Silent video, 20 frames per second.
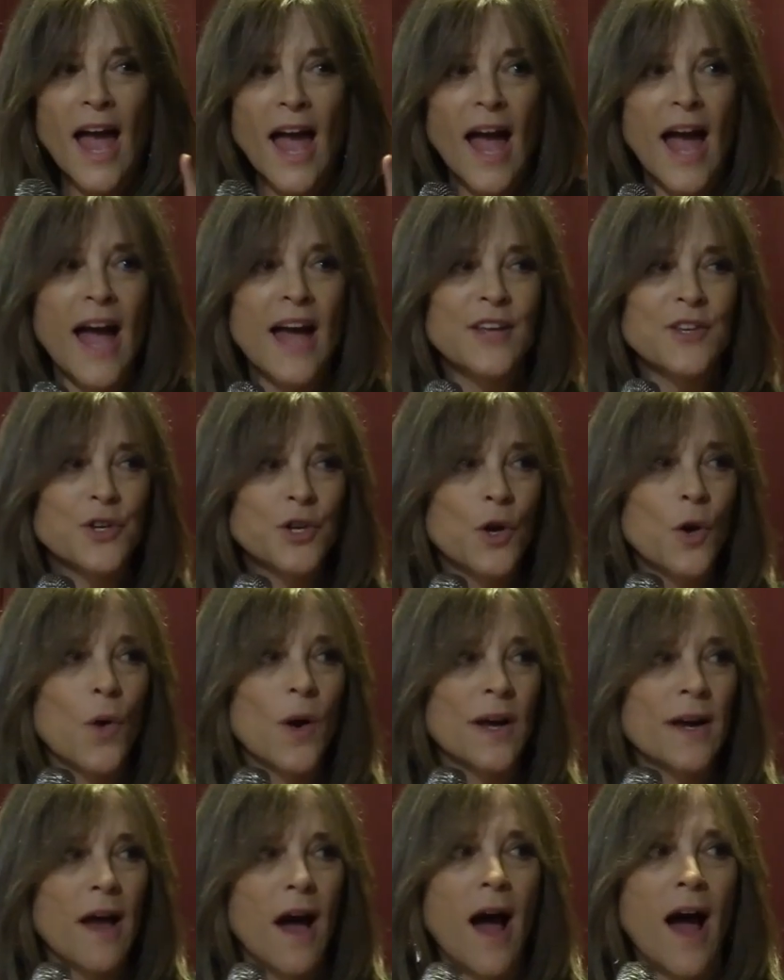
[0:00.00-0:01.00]
And you
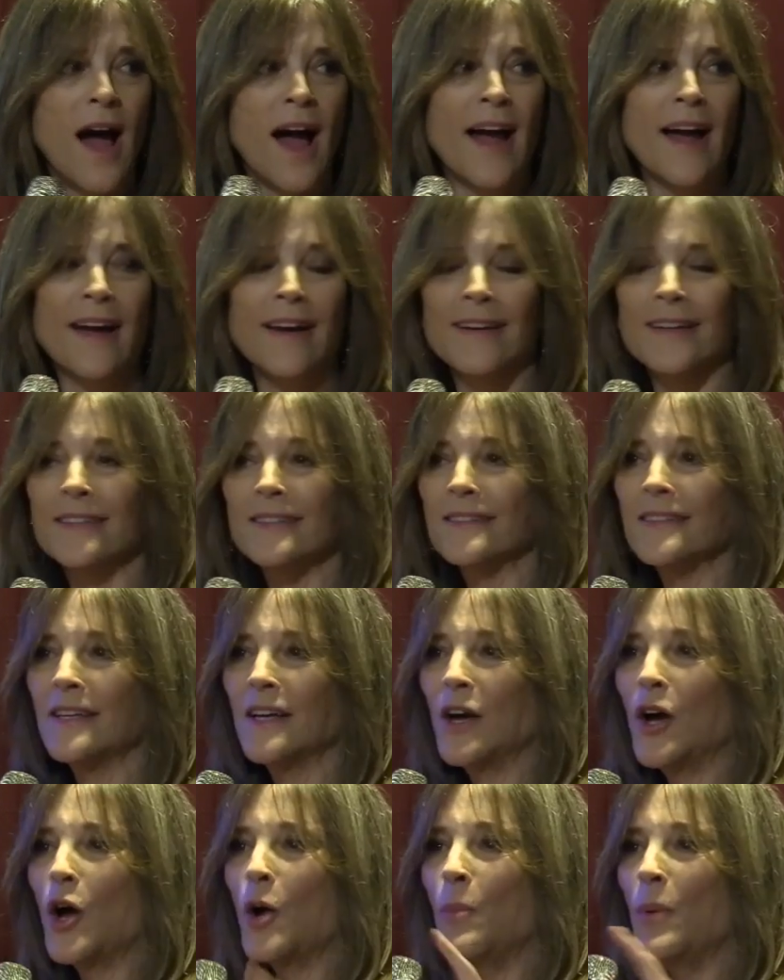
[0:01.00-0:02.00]
and I
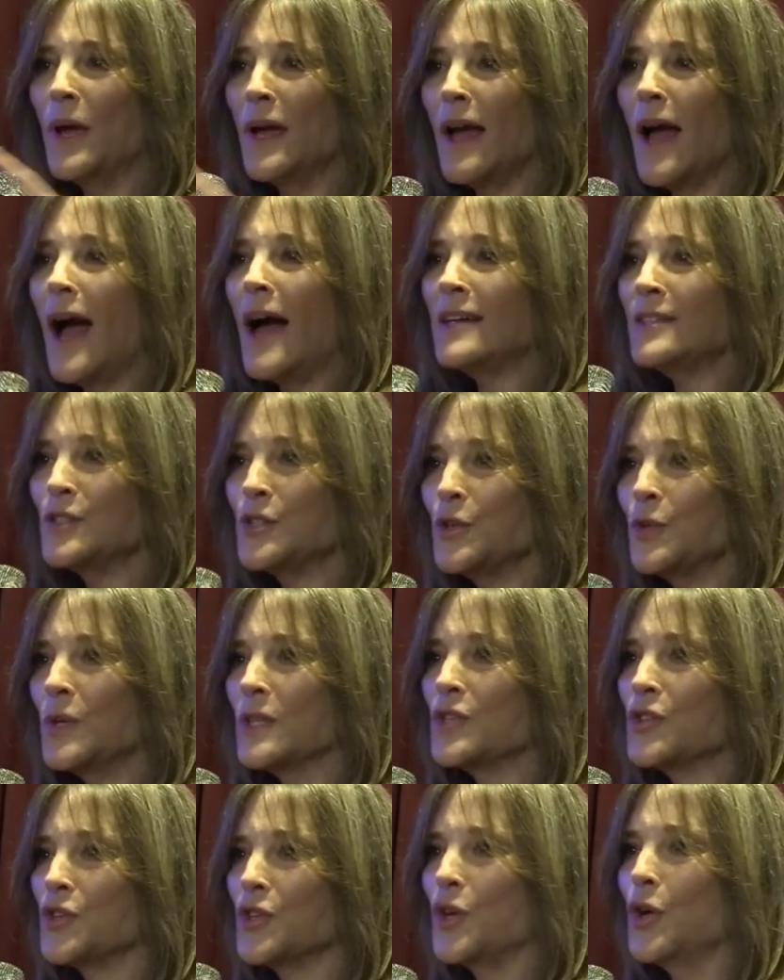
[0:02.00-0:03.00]
are being asked to
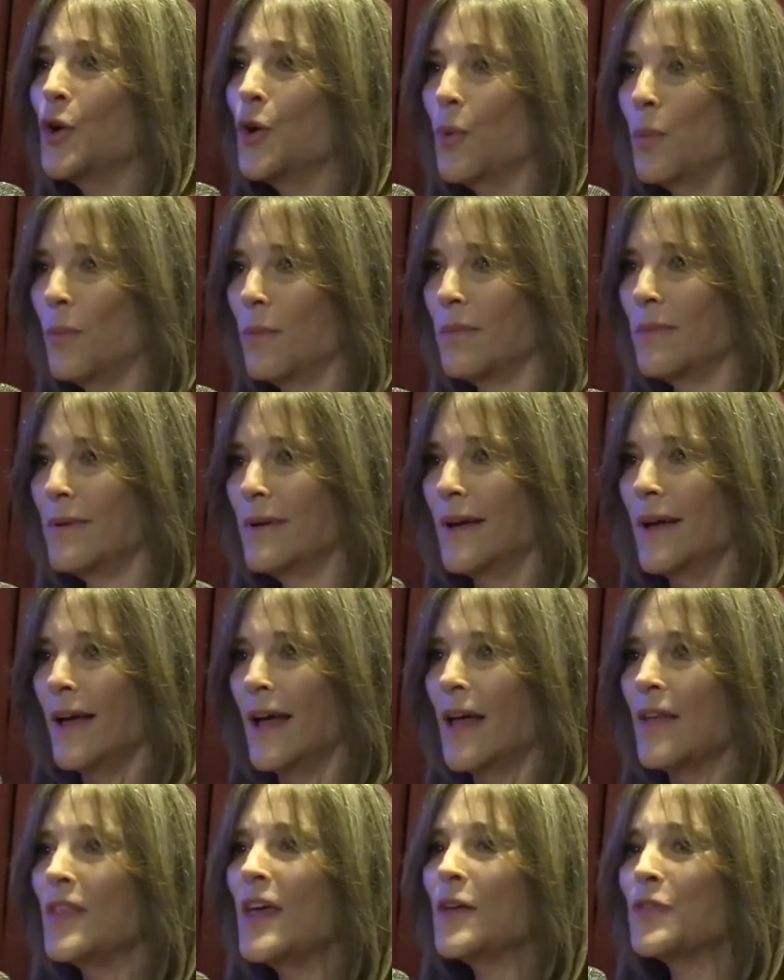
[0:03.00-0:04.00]
assume
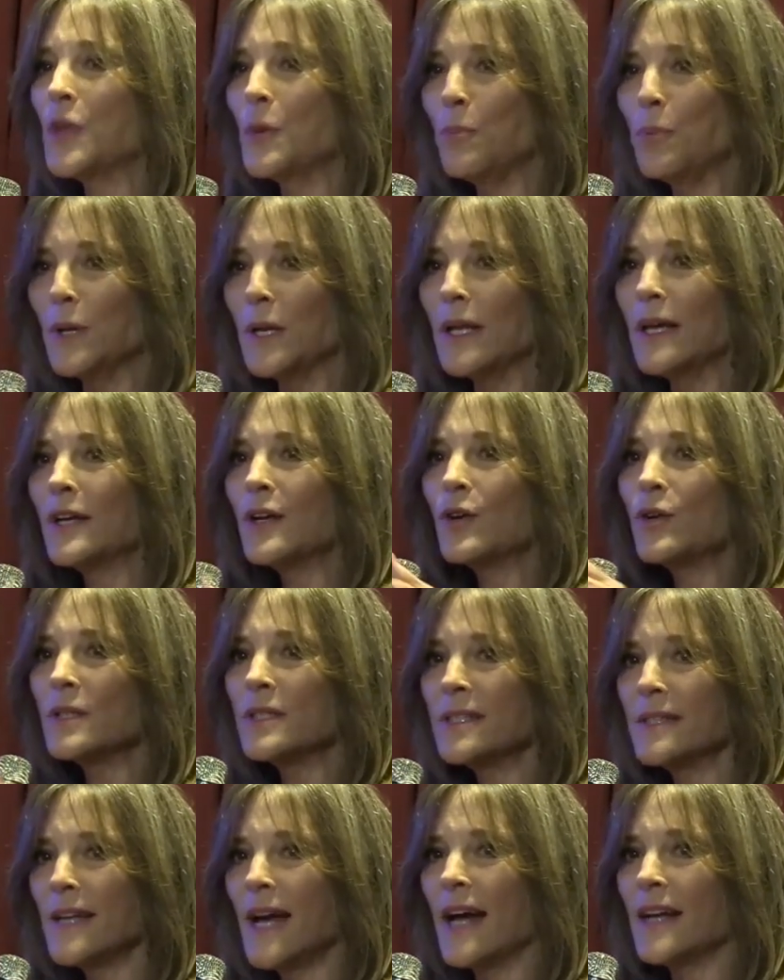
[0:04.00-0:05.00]
that the political
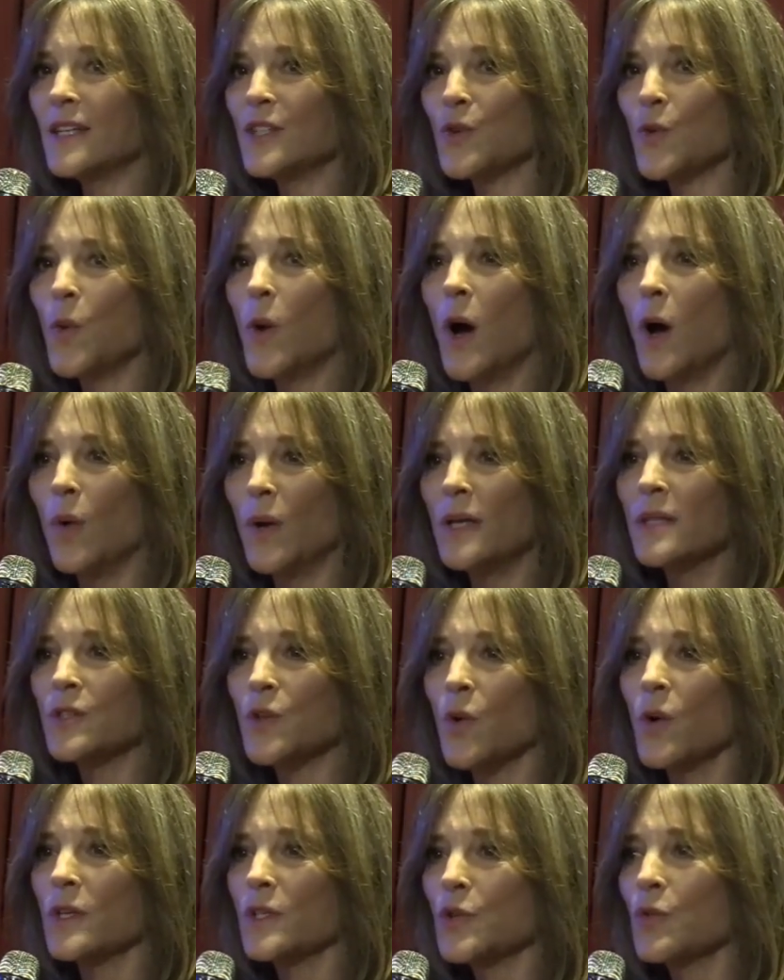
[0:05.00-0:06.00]
status quo is
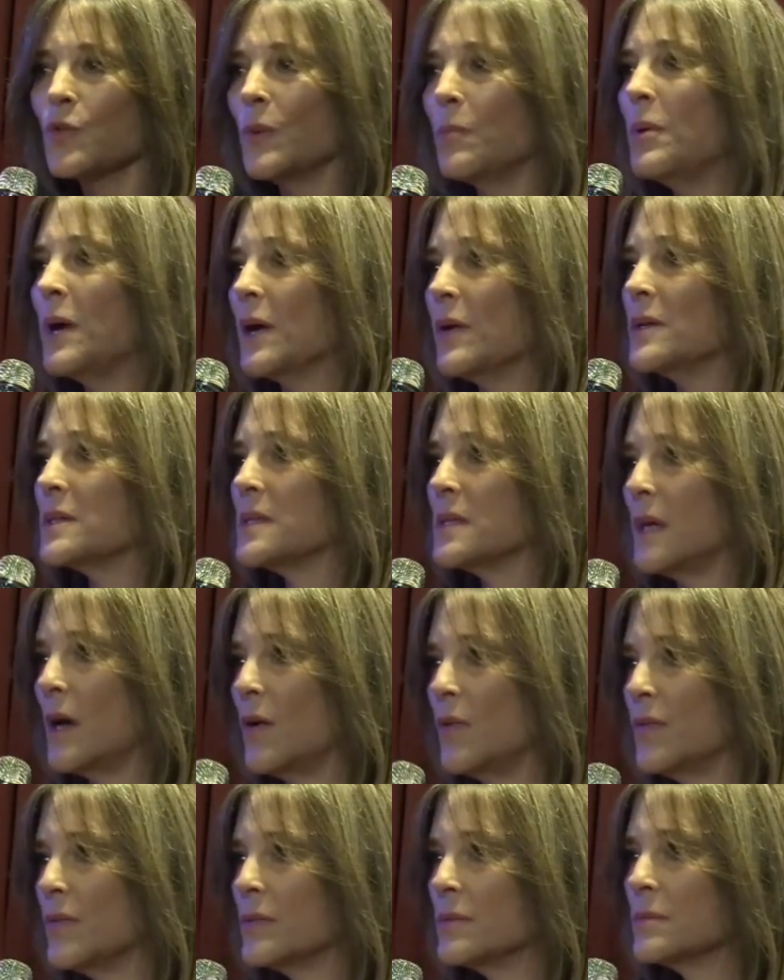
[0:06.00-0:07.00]
going to repair itself.
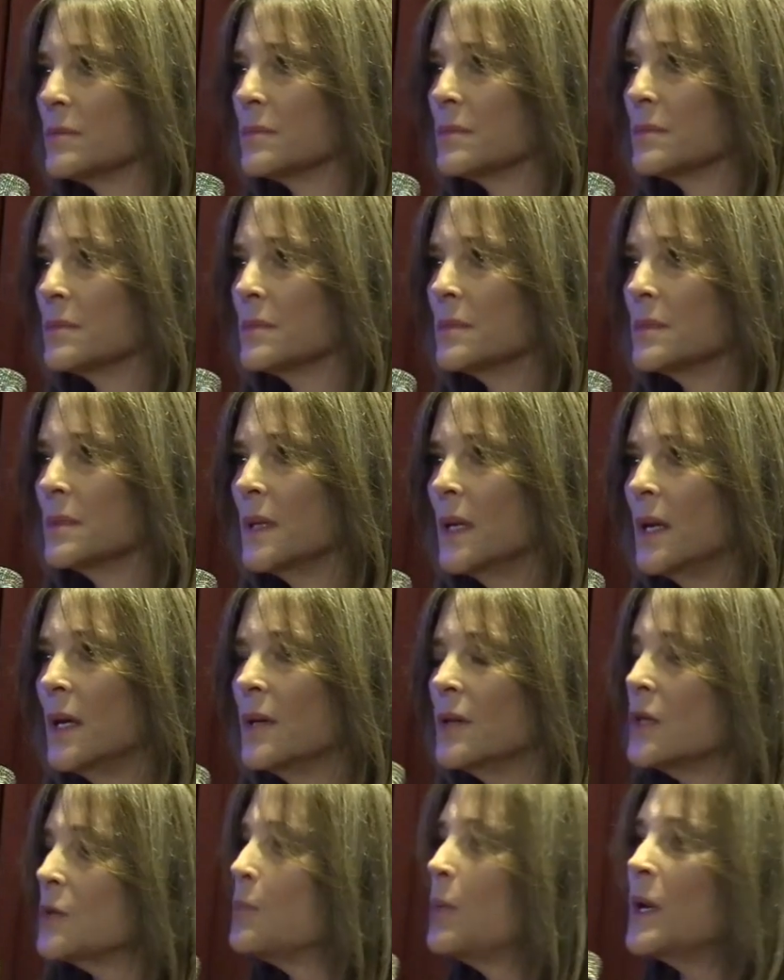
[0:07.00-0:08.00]

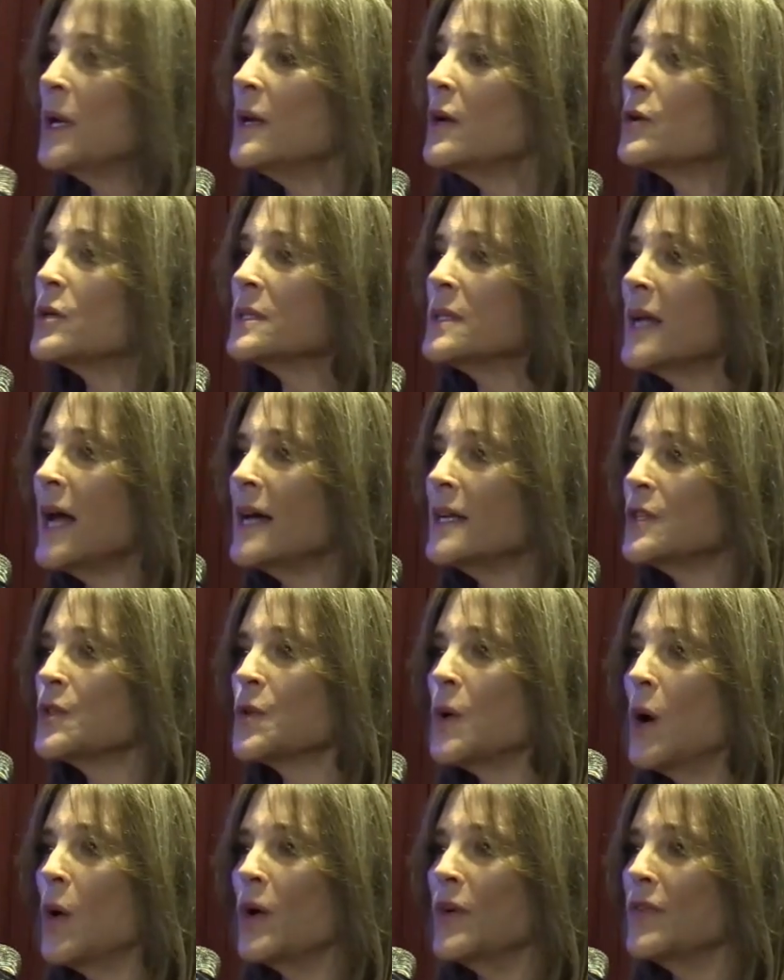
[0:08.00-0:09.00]
The political status
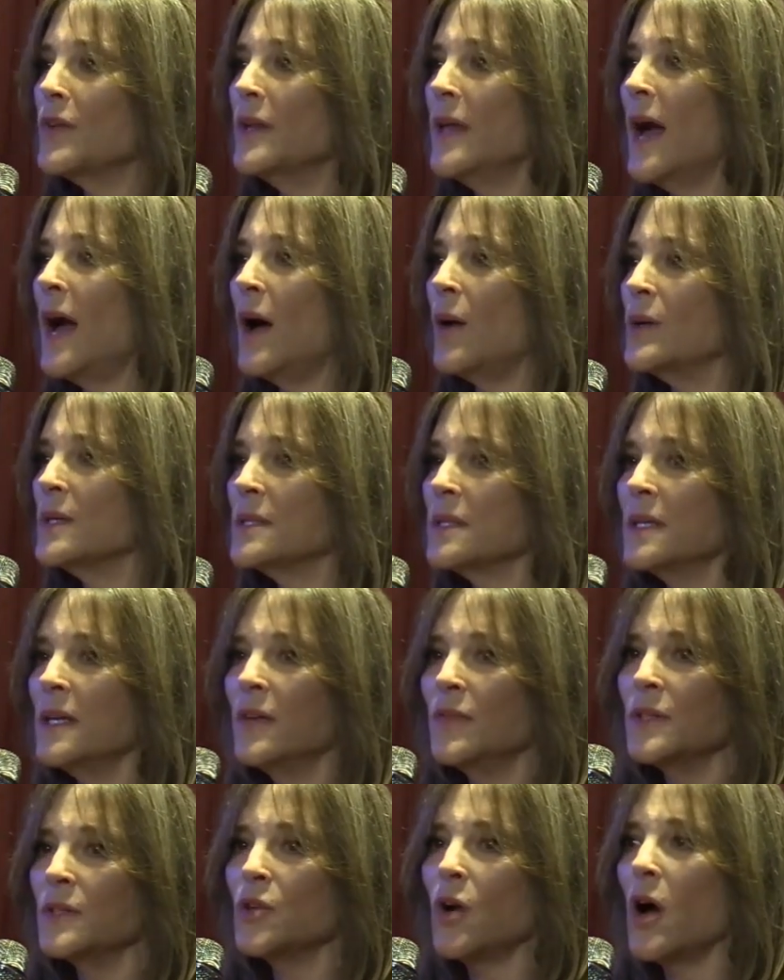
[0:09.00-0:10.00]
quo even now isn't
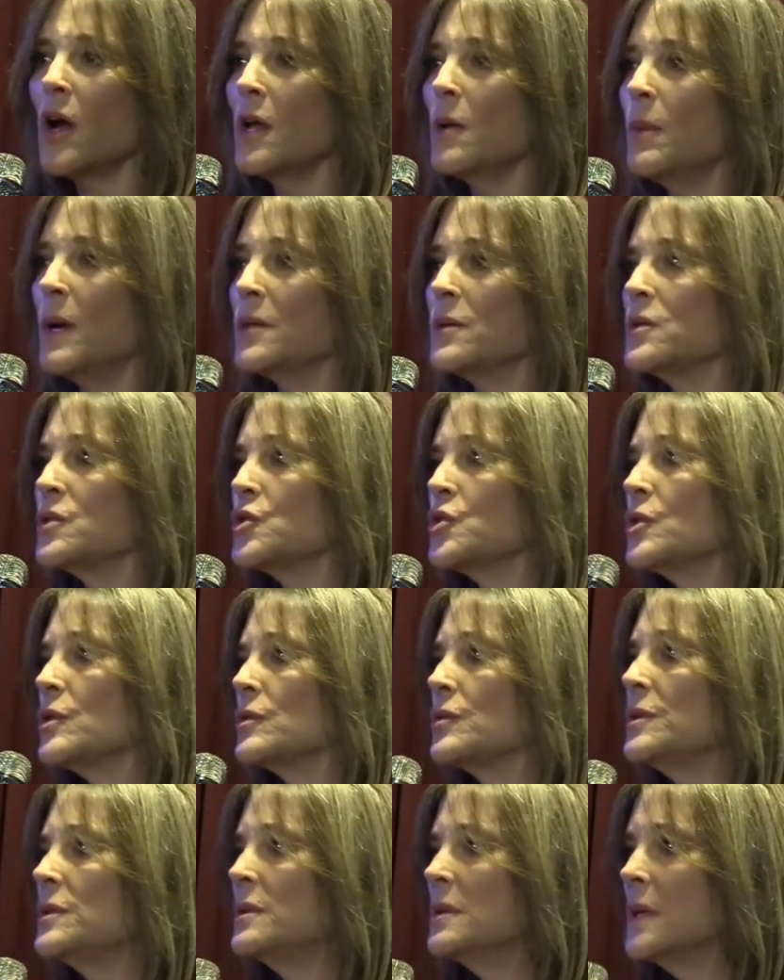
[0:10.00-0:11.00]
even talking about those
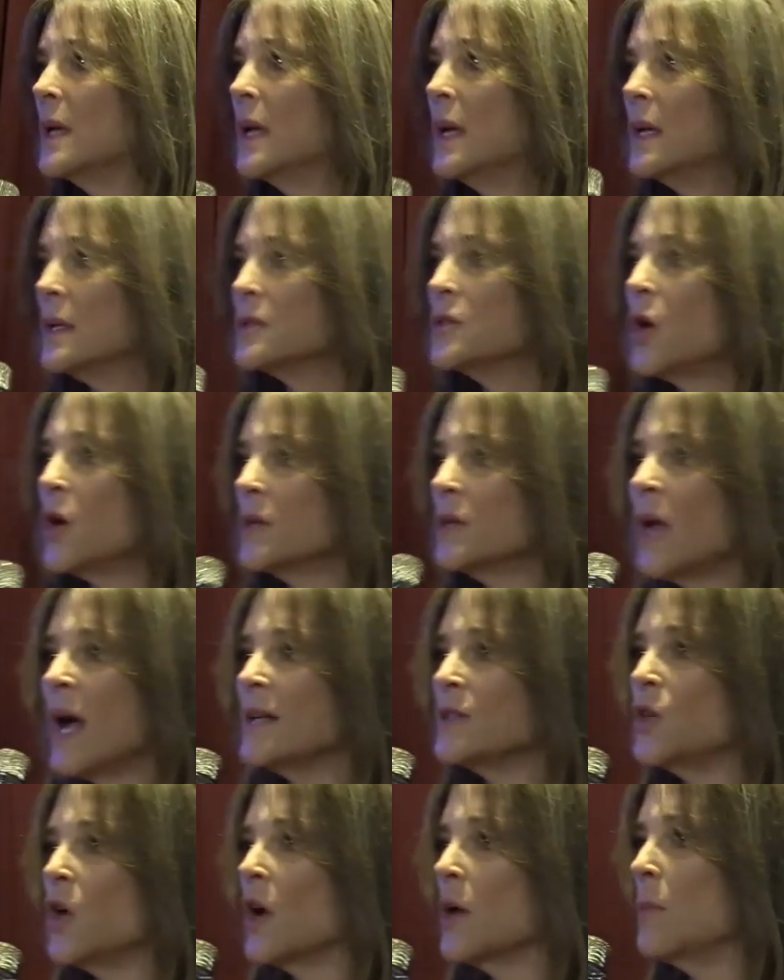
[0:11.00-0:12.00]
children,
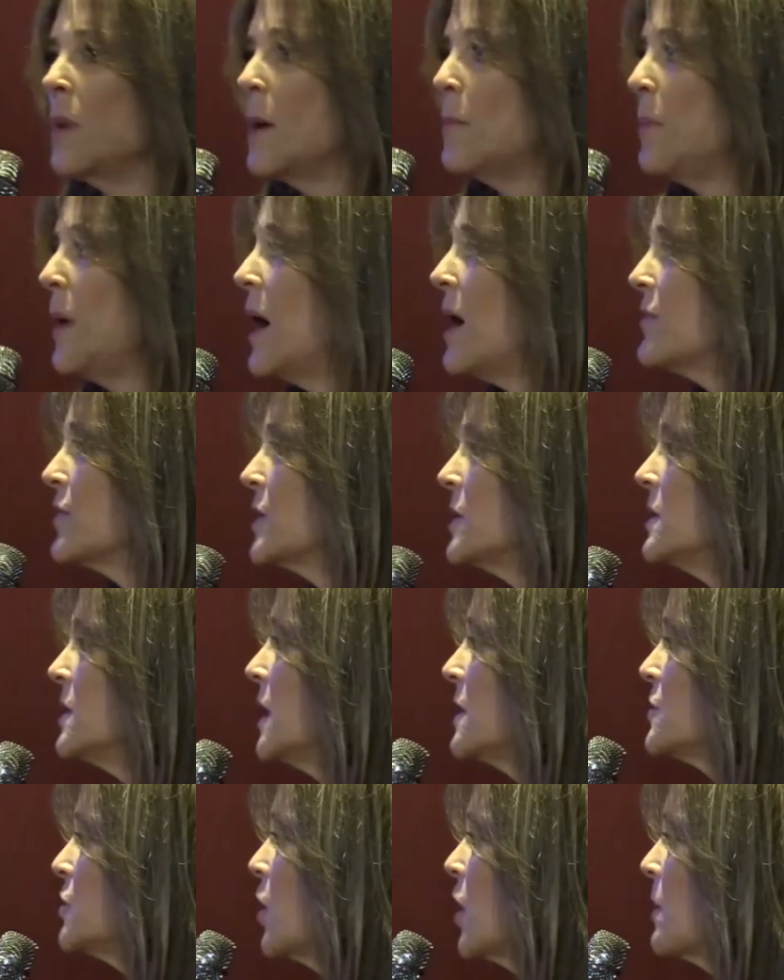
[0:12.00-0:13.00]
not talking about poverty,
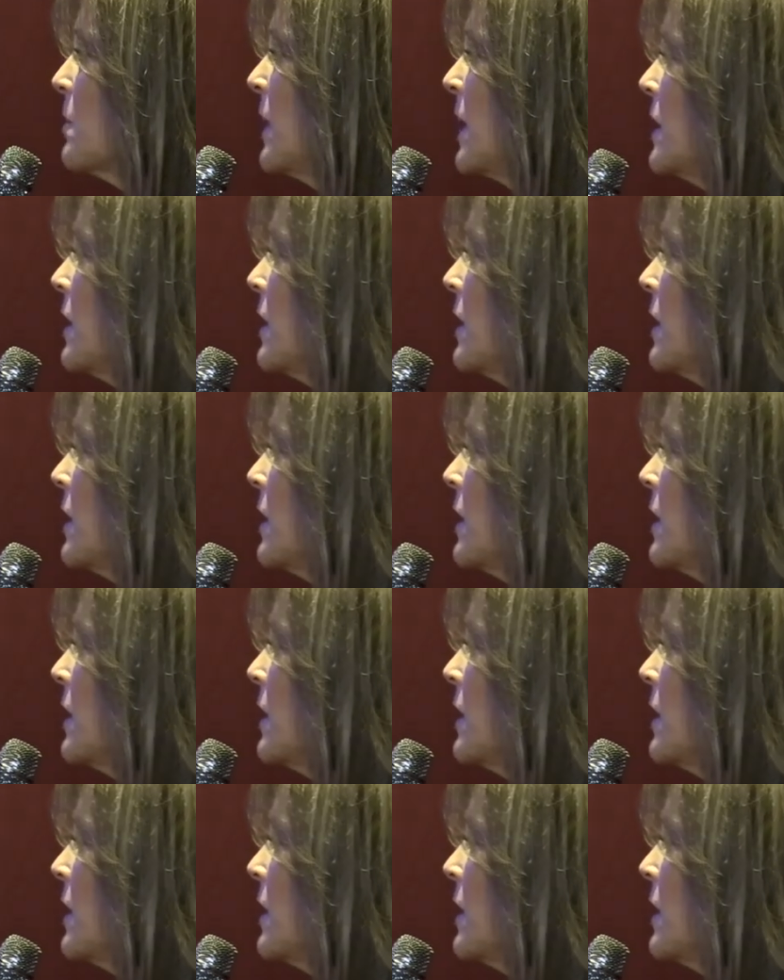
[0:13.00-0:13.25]
not talking about